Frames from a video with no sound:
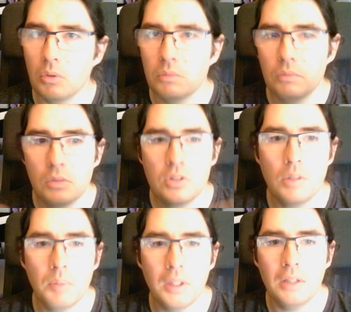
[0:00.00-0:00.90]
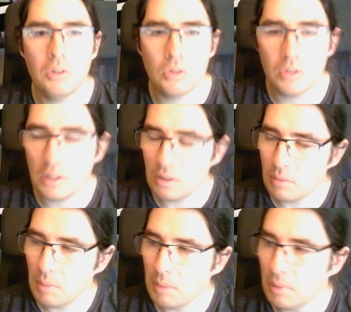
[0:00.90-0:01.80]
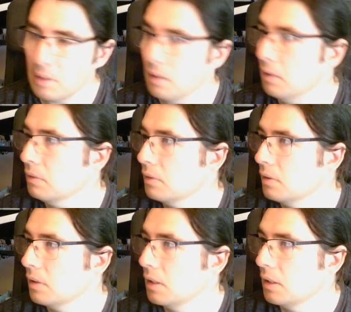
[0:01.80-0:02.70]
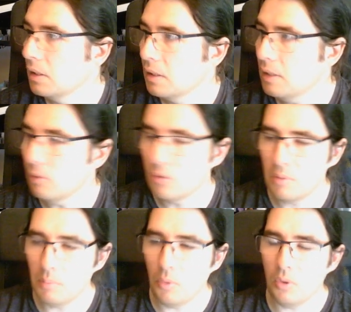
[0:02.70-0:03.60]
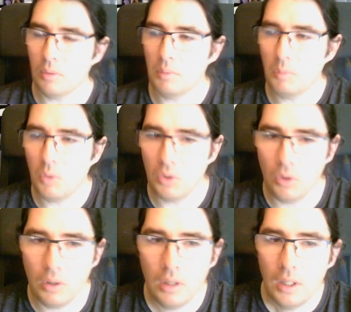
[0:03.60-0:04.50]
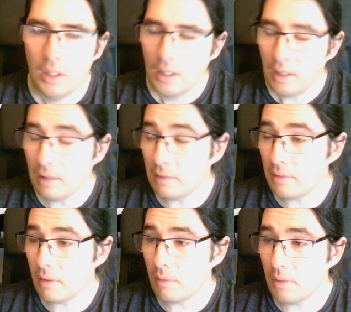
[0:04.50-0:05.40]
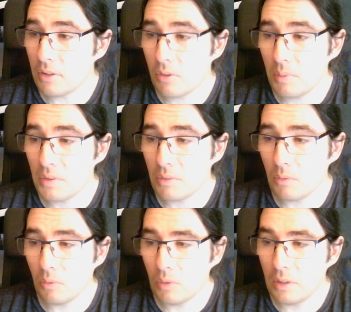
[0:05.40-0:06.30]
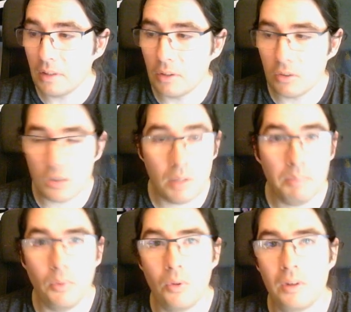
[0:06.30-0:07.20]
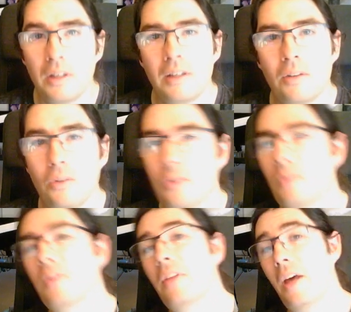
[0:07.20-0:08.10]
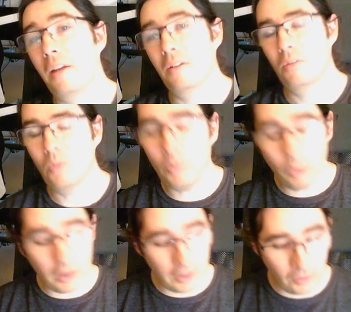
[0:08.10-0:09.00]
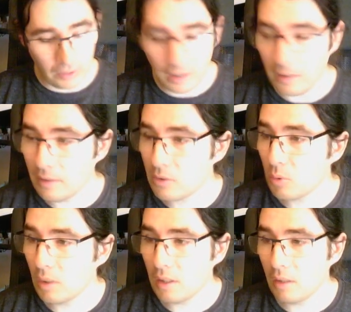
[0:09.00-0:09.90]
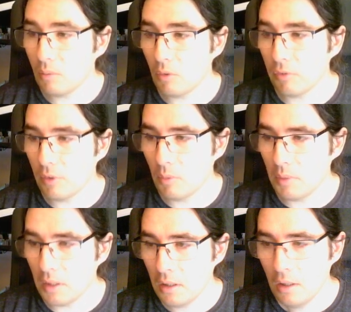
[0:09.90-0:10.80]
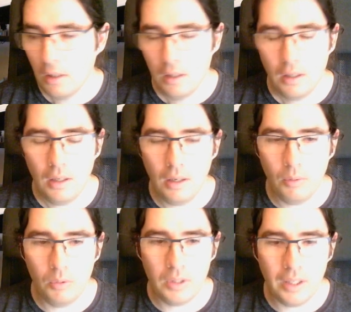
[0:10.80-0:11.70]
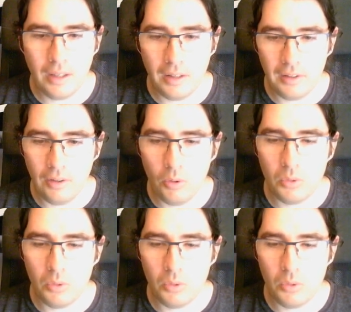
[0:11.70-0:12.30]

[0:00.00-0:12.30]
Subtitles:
something interesting to maybe kill some boredom and whatnot. And there should be some really good ship porn included with that. We're working on that next weekend. We're filming. We'll get out the old